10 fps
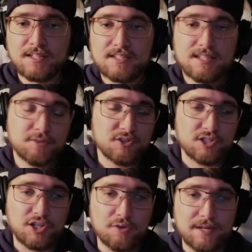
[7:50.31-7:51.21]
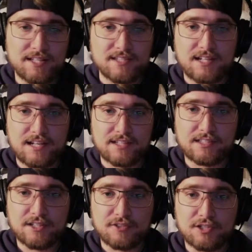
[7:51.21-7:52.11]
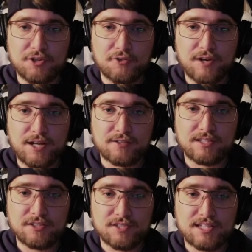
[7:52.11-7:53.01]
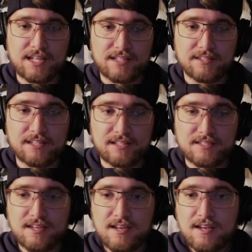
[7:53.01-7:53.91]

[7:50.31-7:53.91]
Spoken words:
Similar to No Man's Sky, you know, you go around and you scan things.